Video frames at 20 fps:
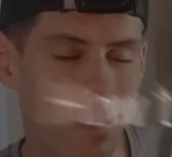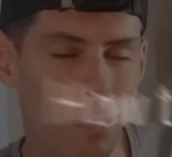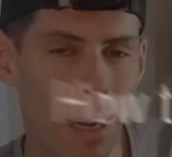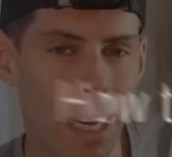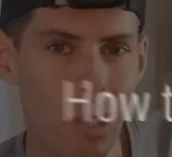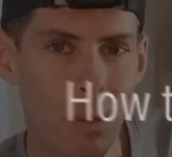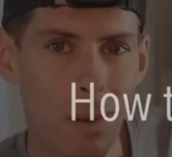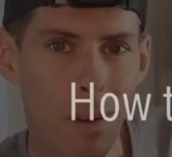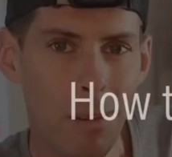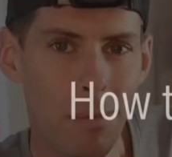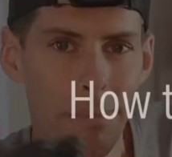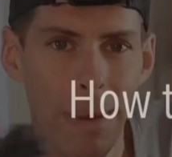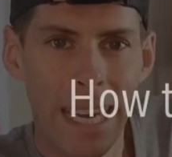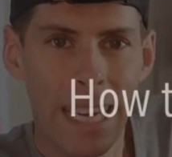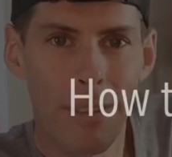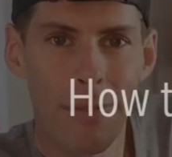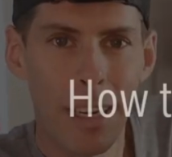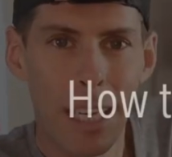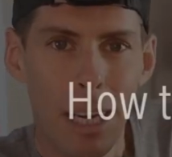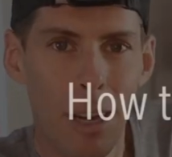you may as well
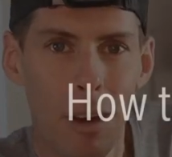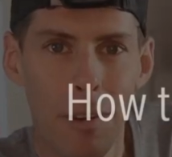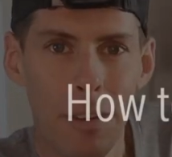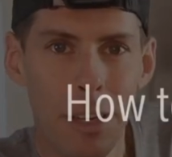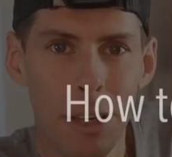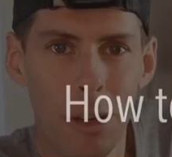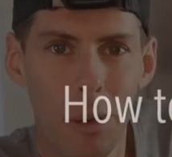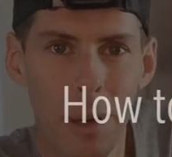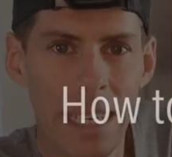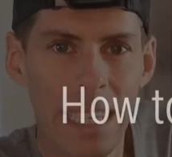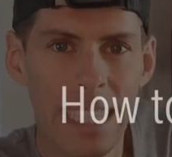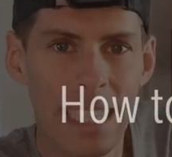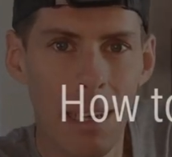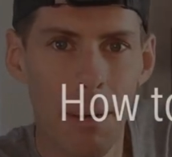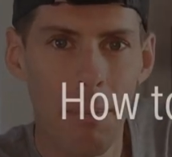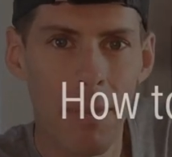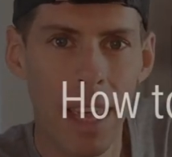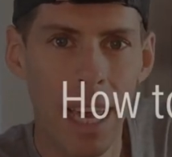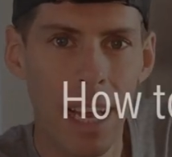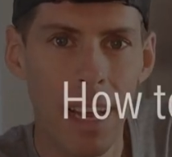make a video if you're doing
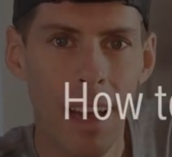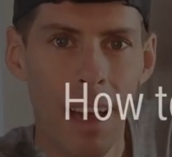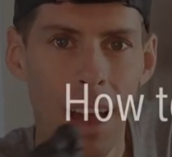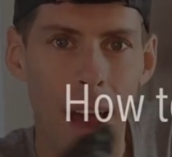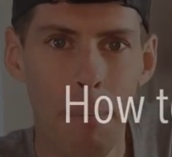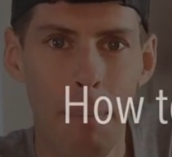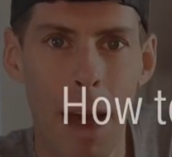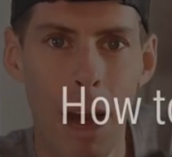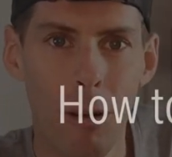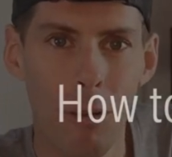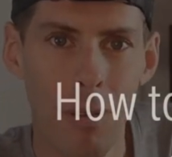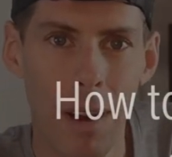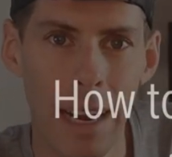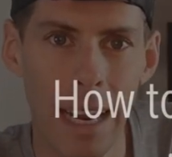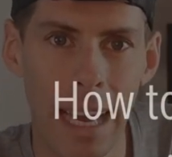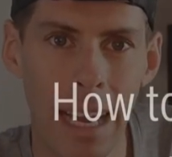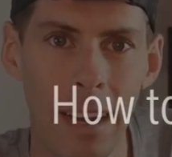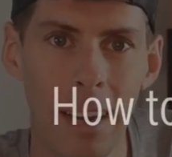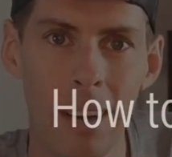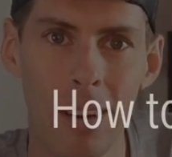something about
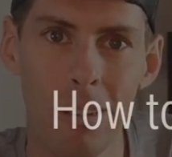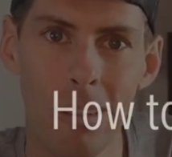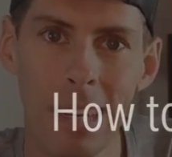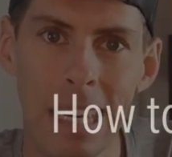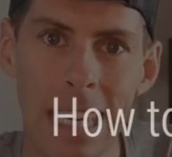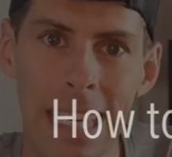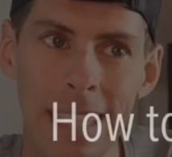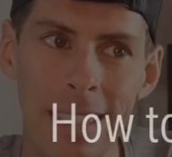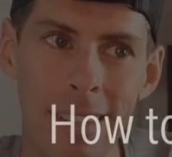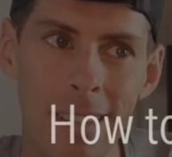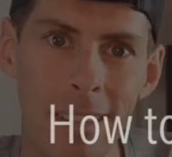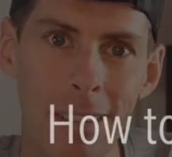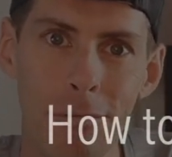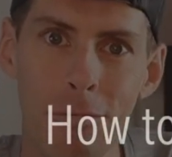running, or at least